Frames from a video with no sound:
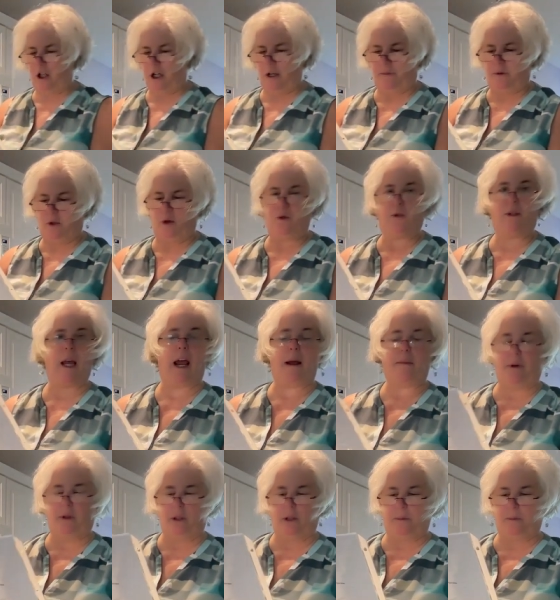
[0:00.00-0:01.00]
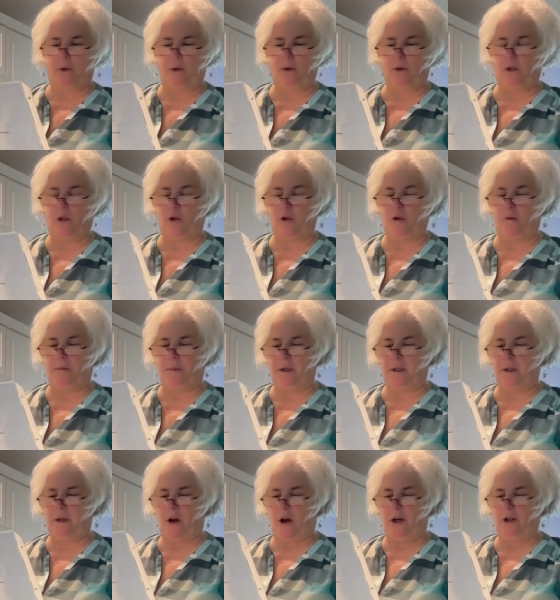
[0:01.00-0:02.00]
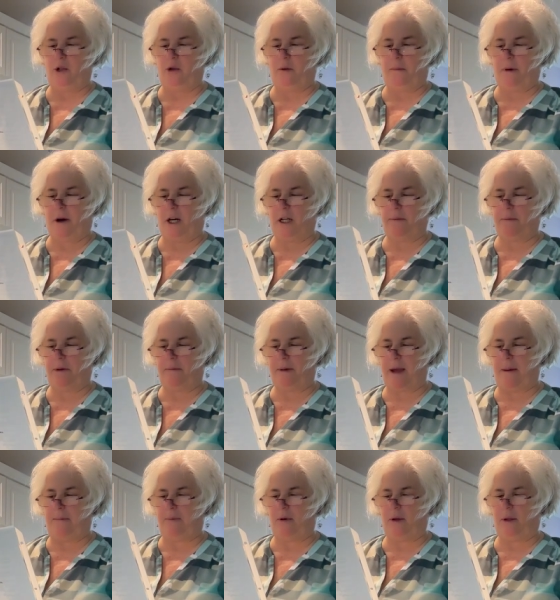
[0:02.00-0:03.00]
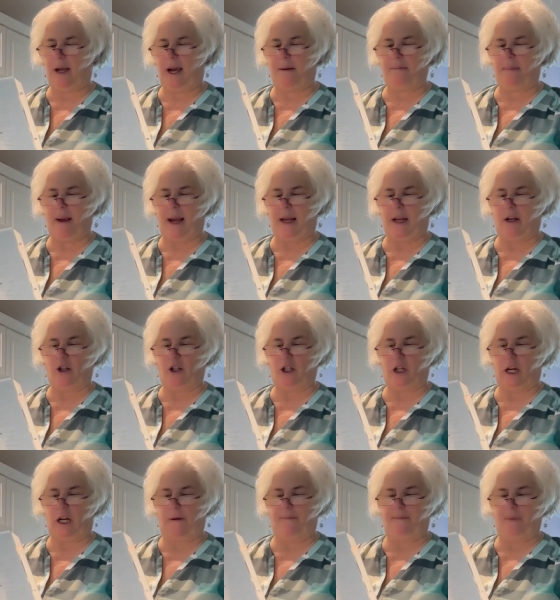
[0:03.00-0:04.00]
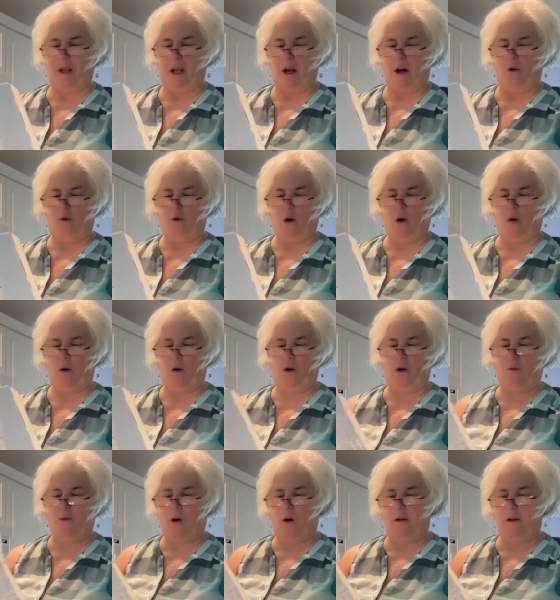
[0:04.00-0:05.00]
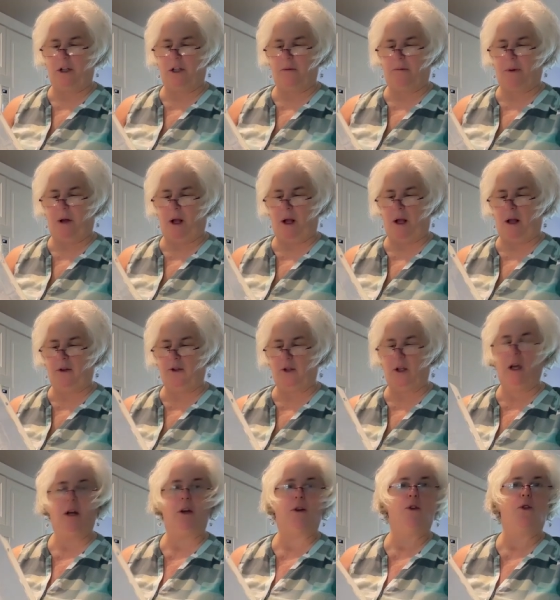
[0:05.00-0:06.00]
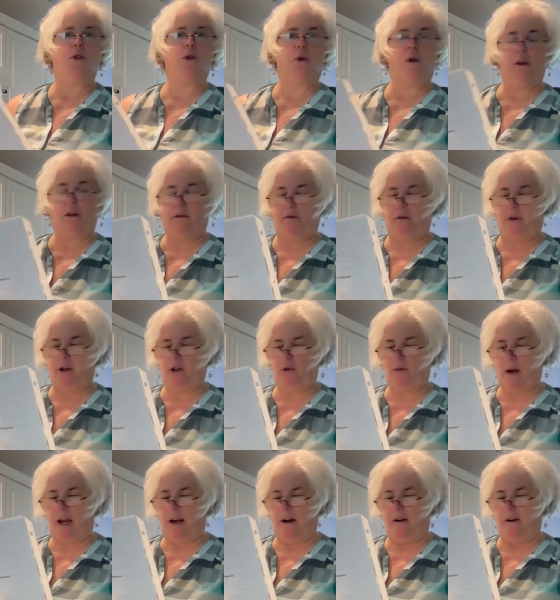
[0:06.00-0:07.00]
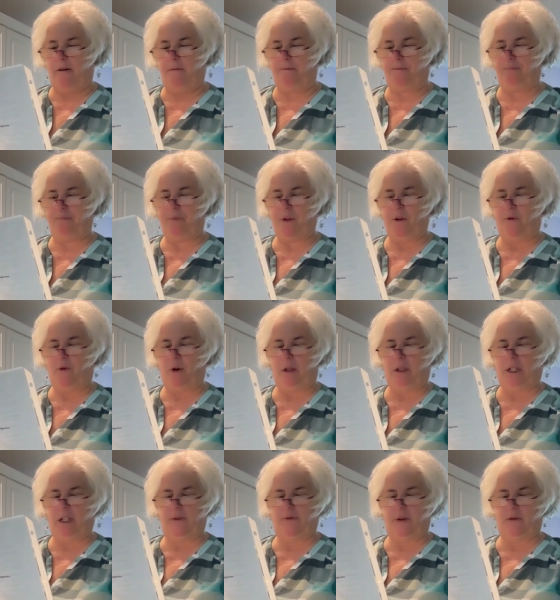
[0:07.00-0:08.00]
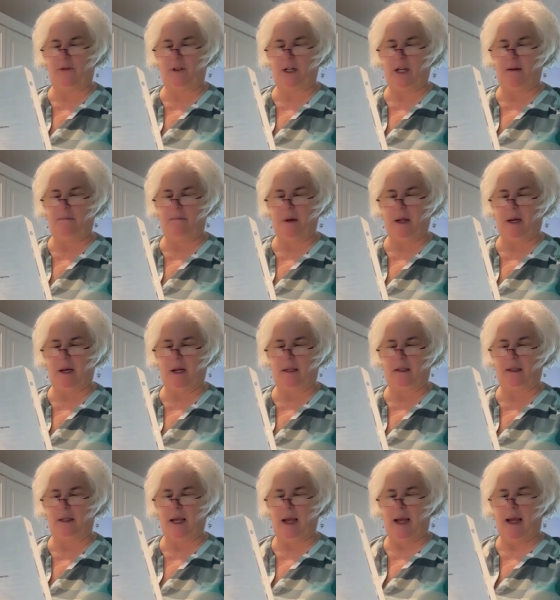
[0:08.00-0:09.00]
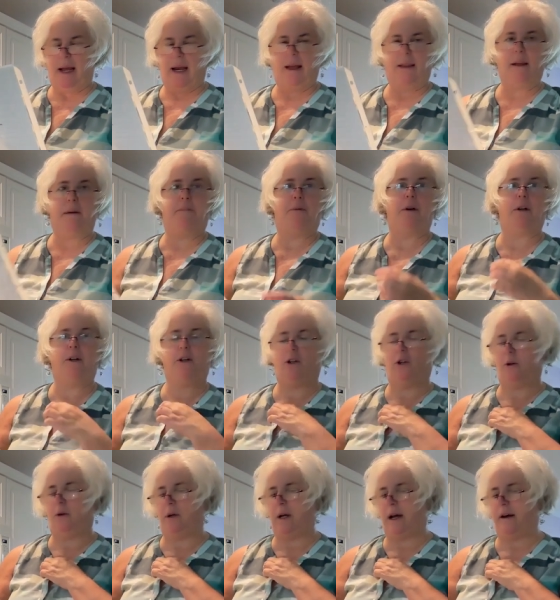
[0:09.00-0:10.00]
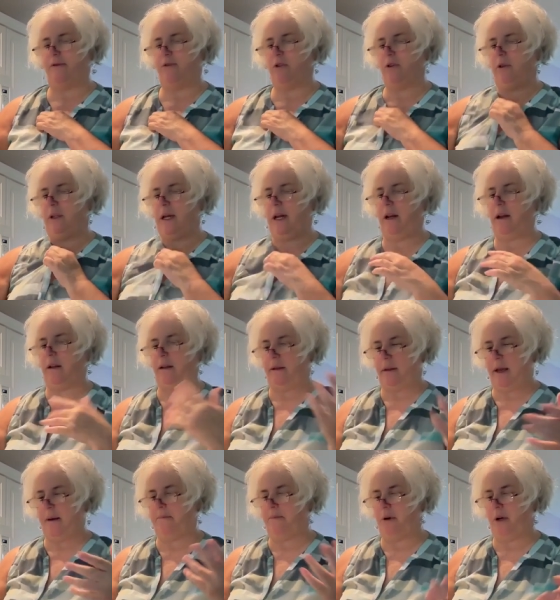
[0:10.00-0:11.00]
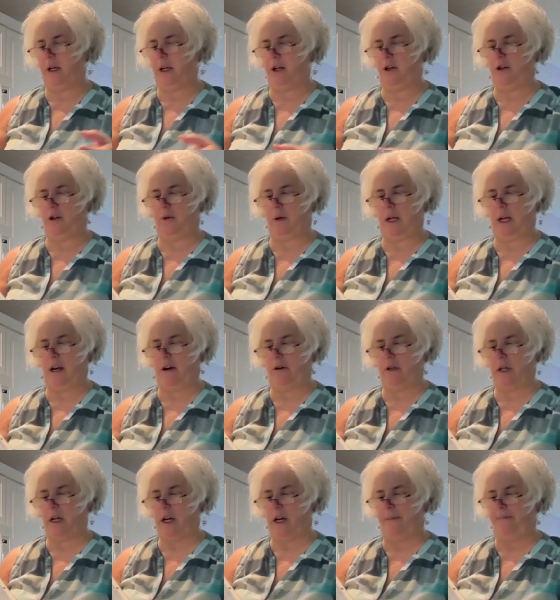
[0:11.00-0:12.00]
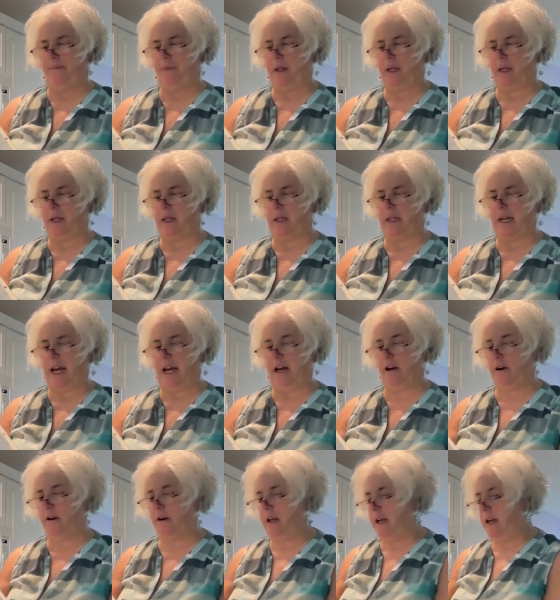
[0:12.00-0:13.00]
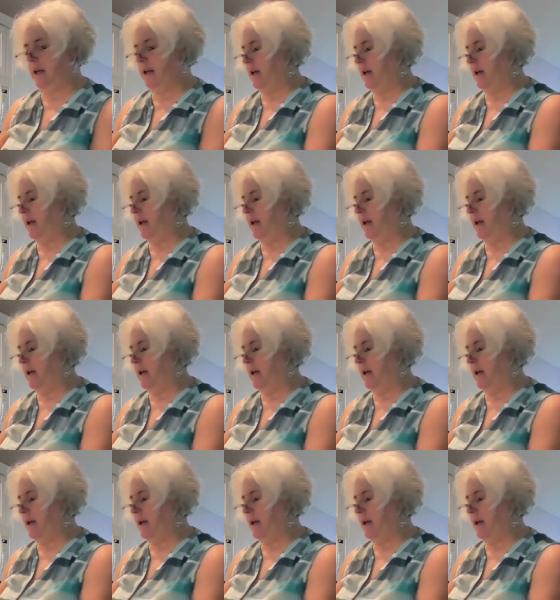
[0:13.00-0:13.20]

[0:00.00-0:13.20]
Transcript: chips, use tablespoon scoop and onto a parchment paper lined baking sheet, roll into balls, store in the refrigerator for at least 15 minutes, and then put it into an airtight container.